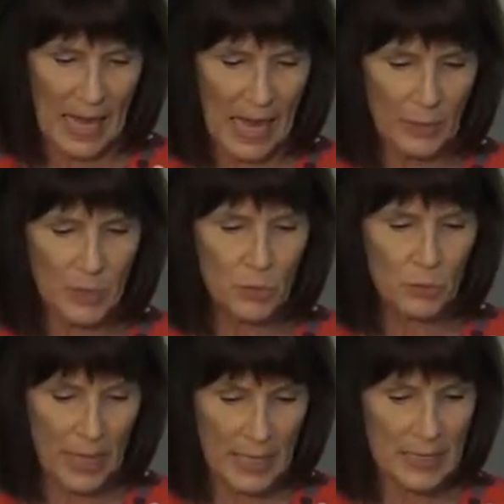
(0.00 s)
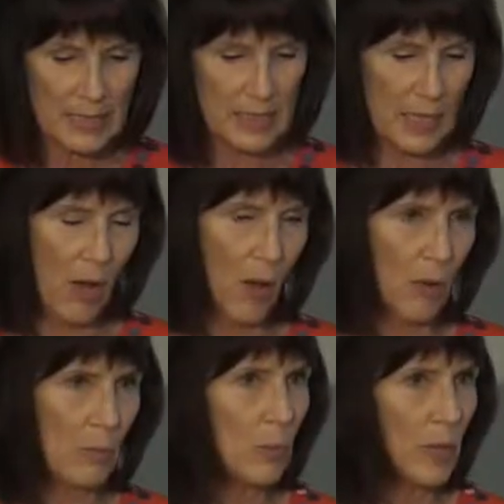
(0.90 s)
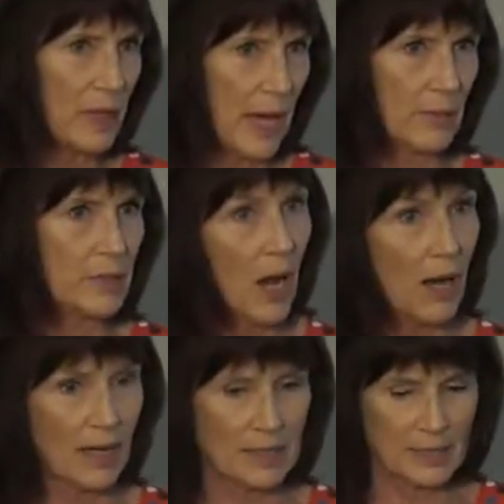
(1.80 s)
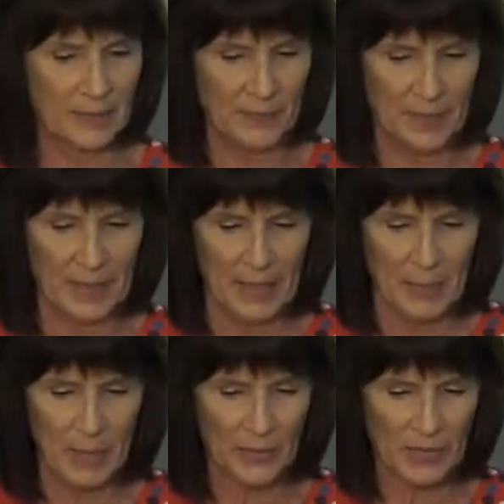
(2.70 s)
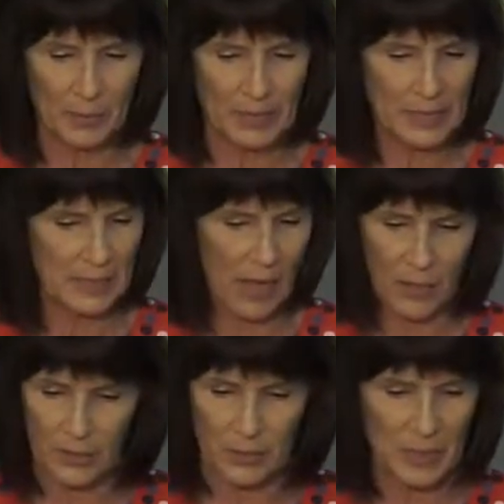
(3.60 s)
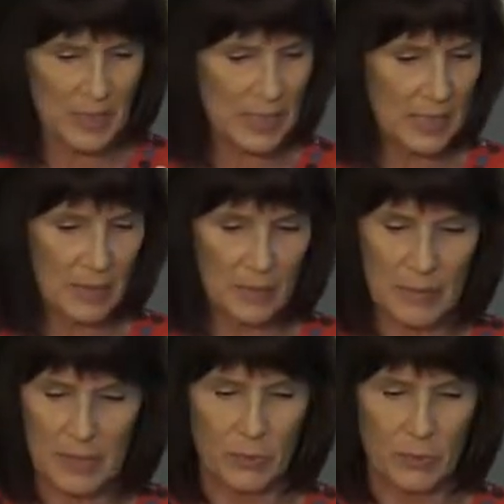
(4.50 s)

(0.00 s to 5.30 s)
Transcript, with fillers: I was raised in a home without art. My family did not go to museums.